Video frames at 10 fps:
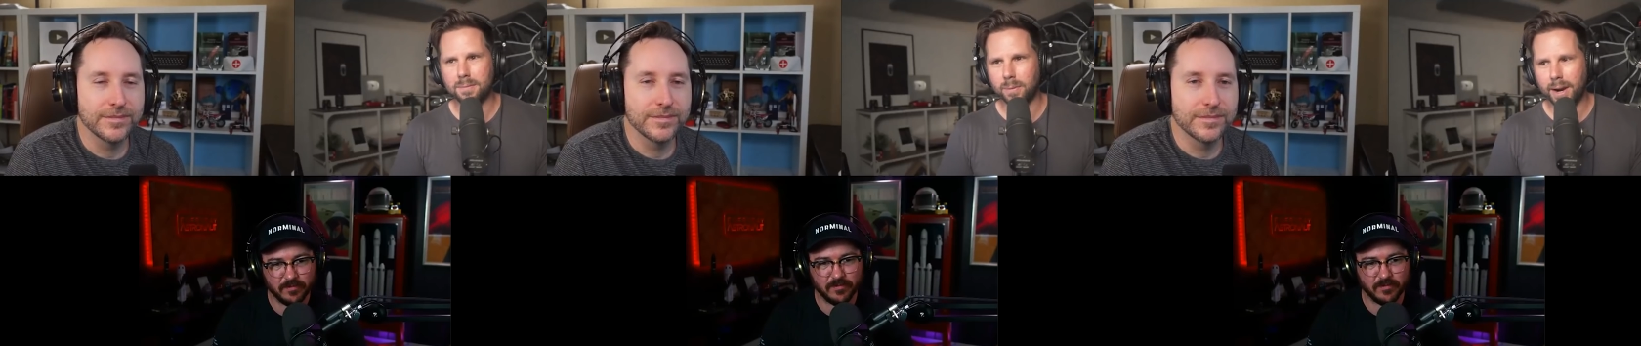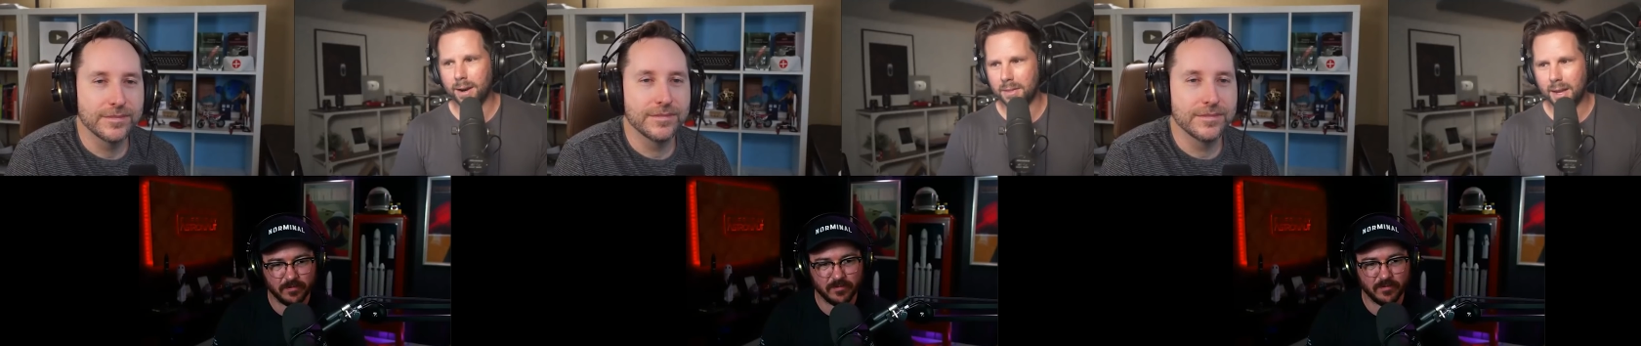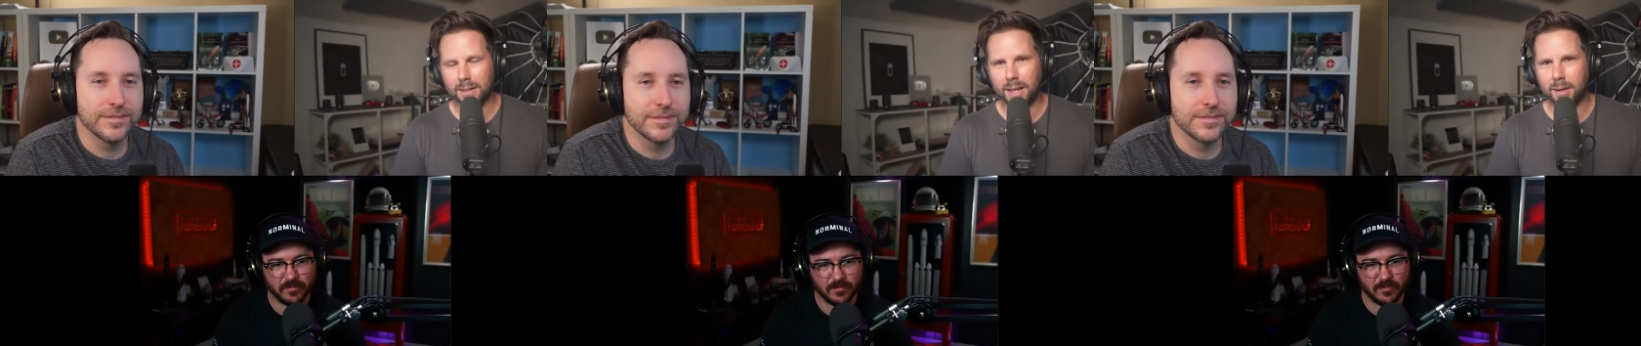Speaker 1: rare
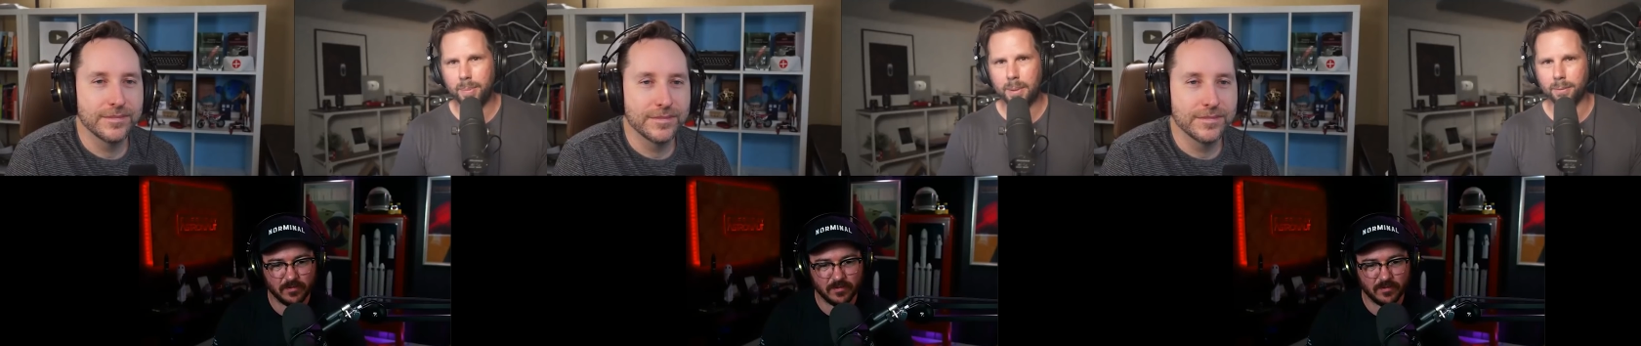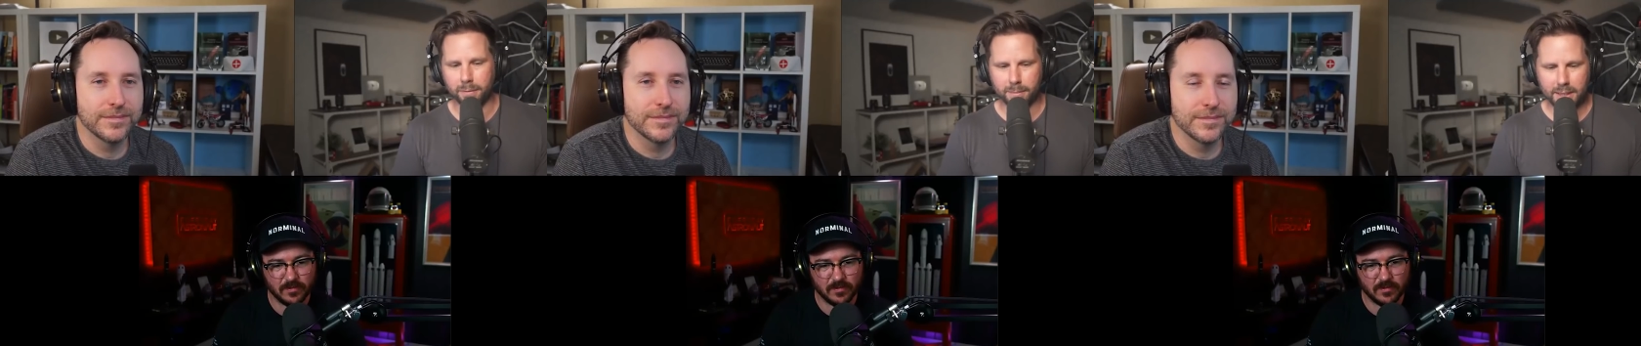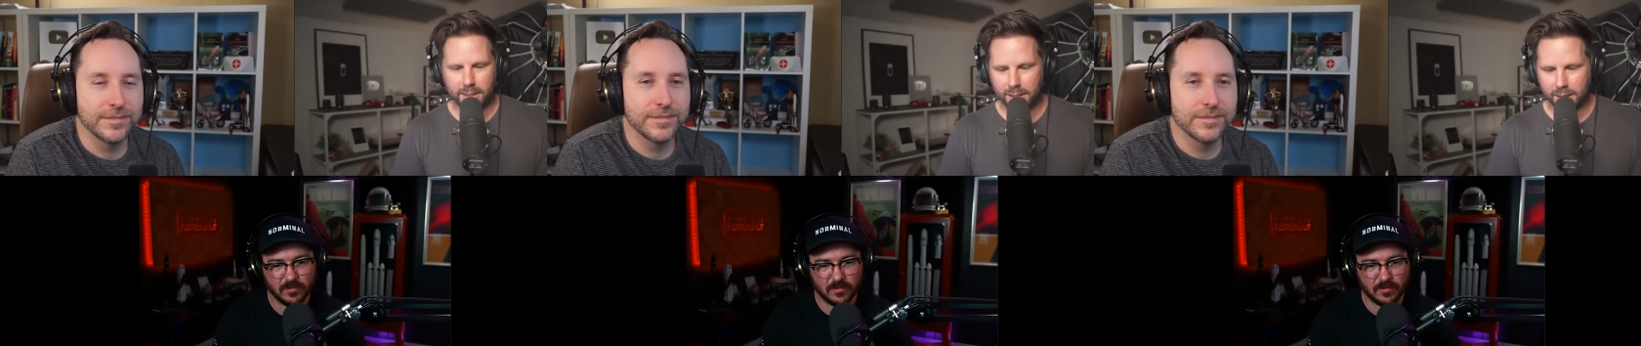that like people from
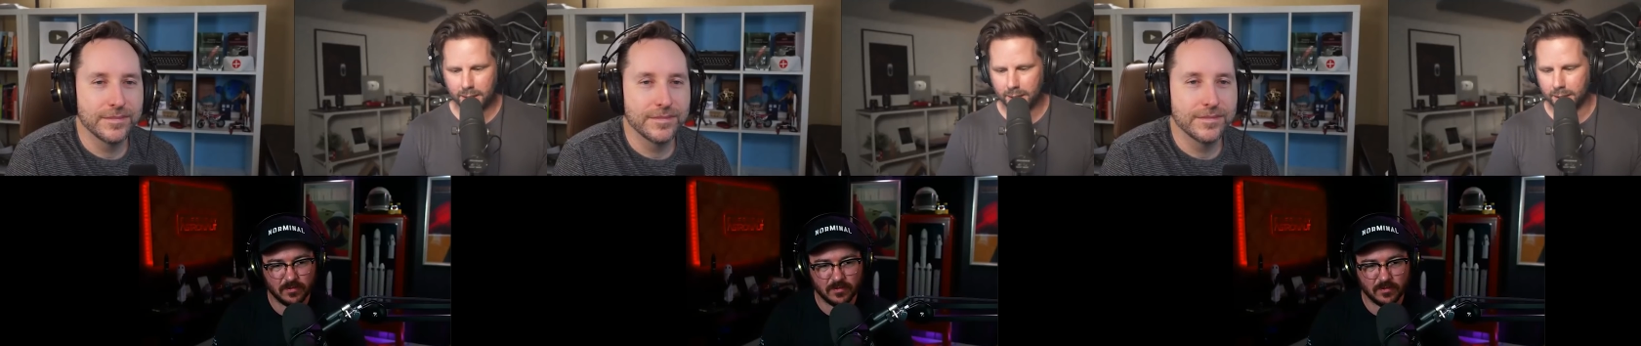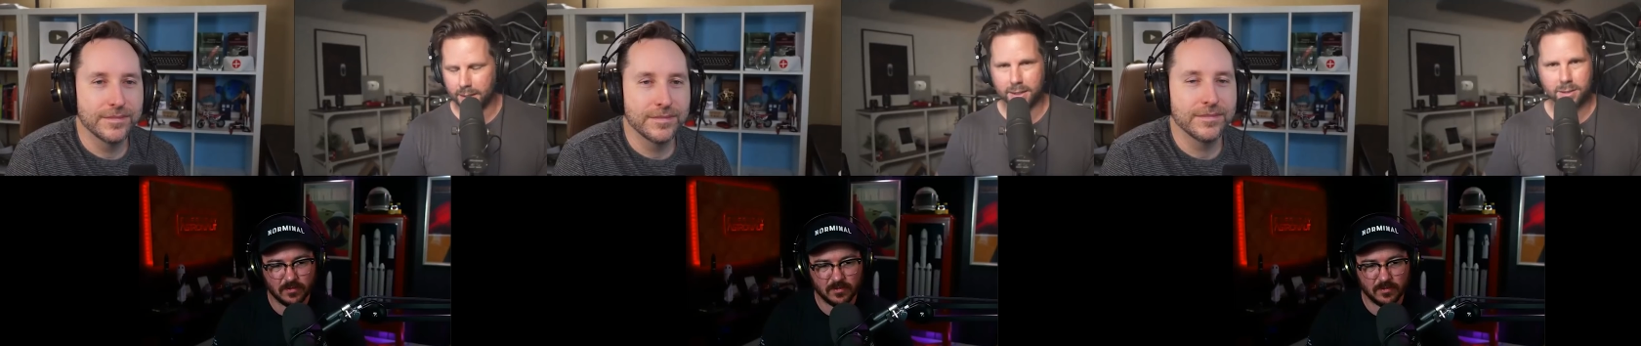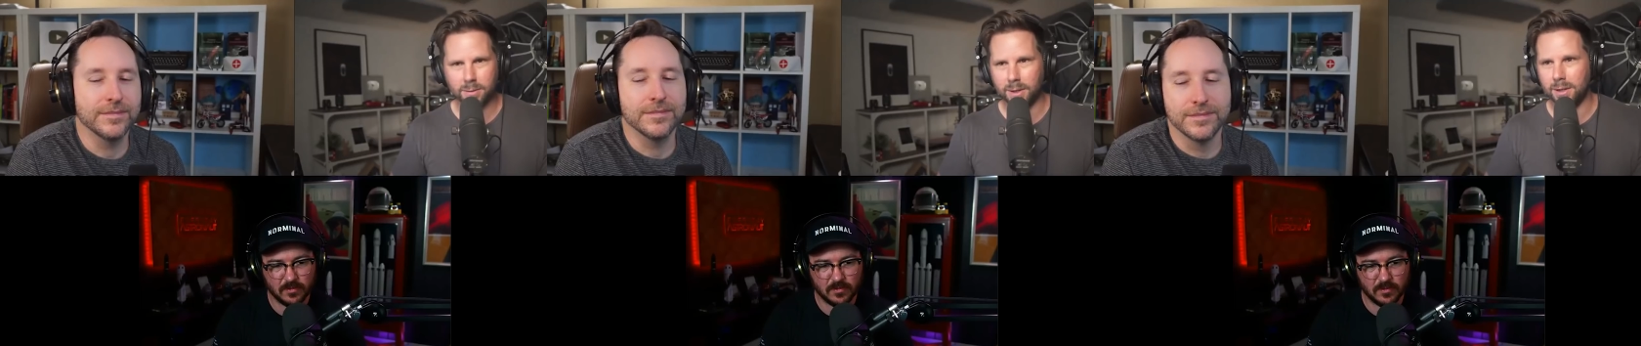India and
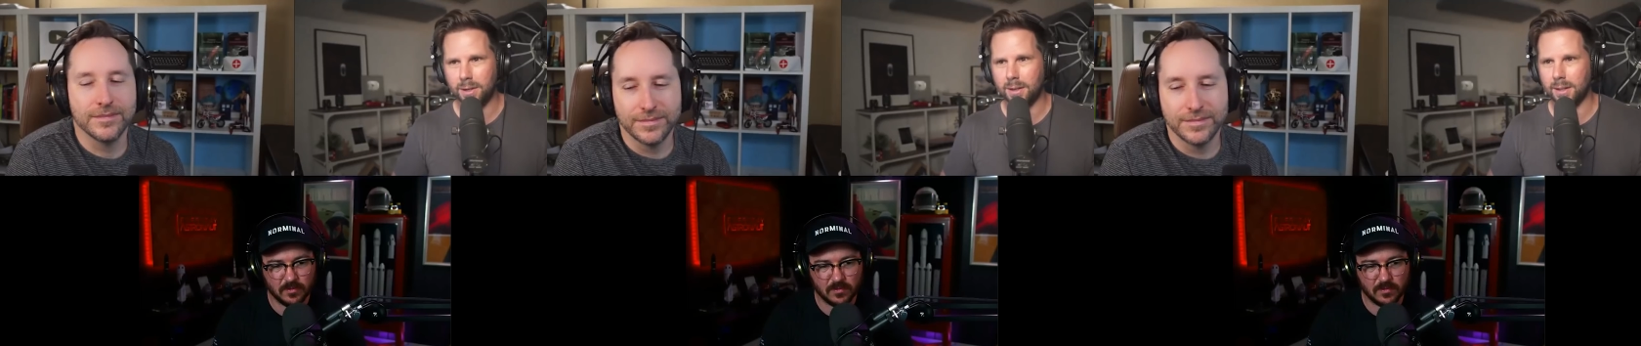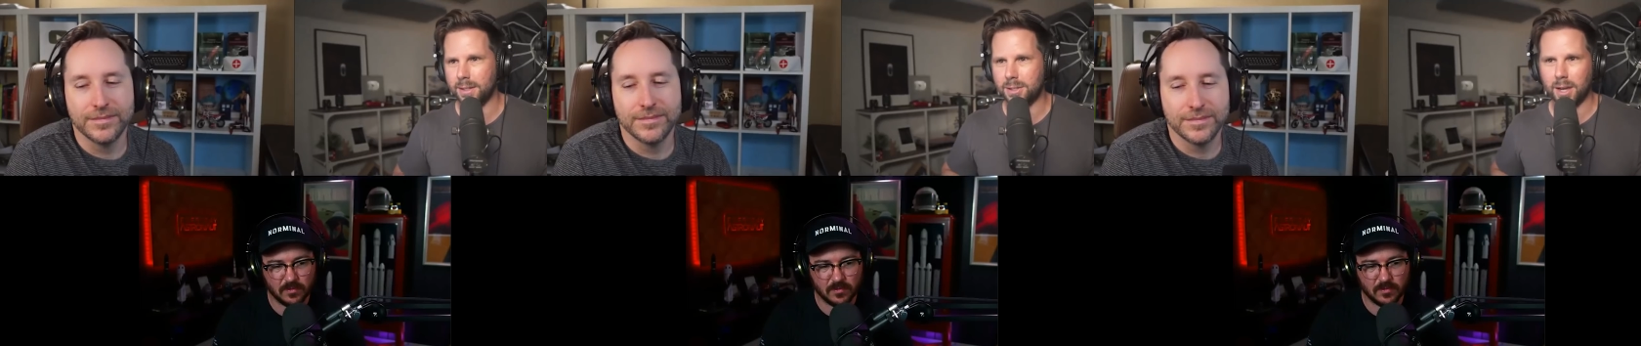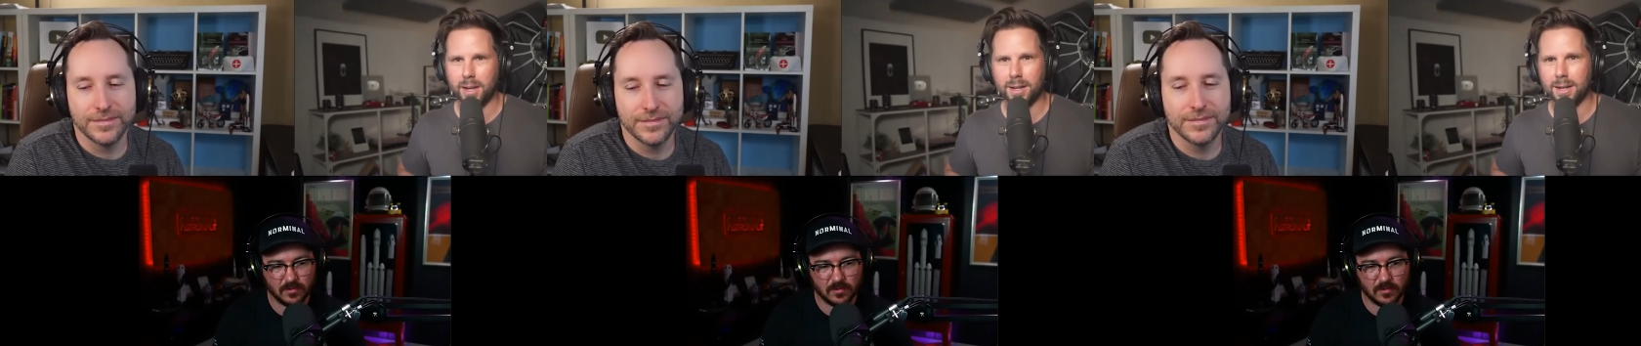Israel mm. and
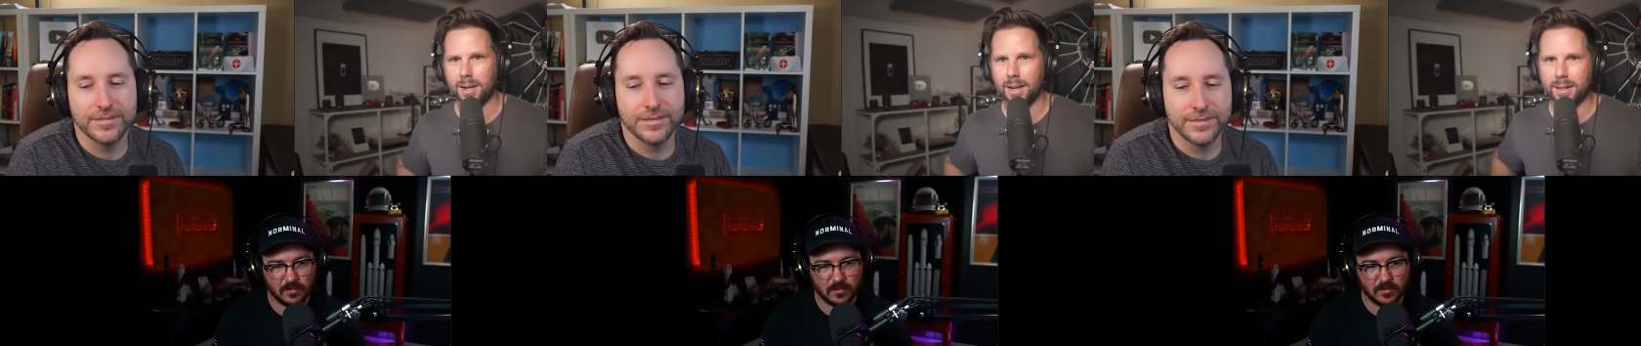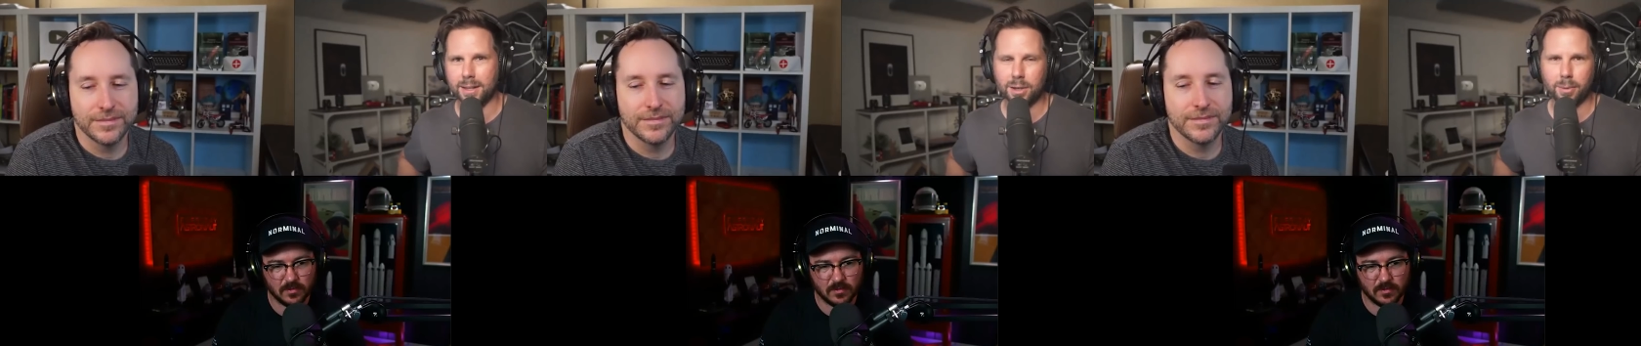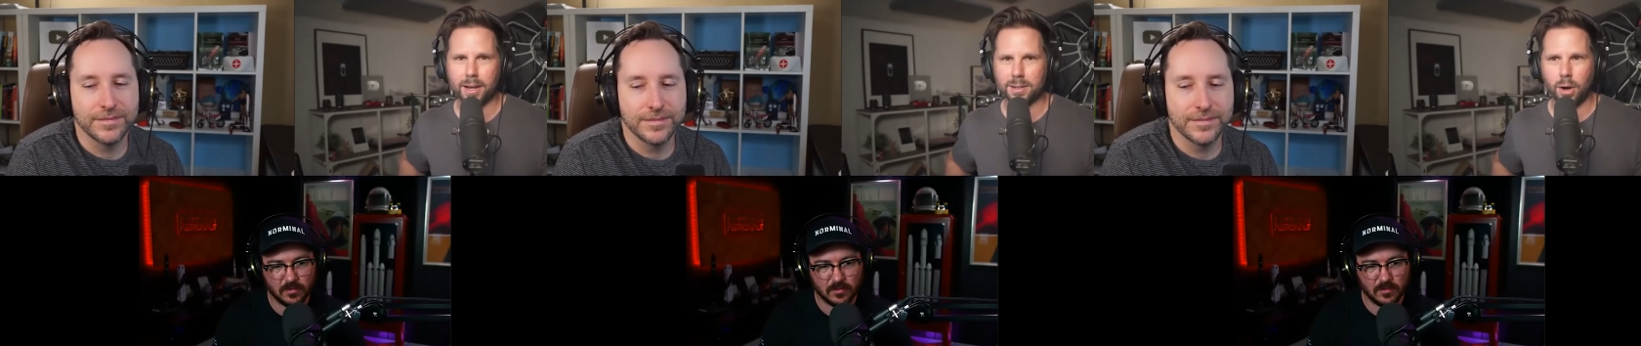China and the U.S.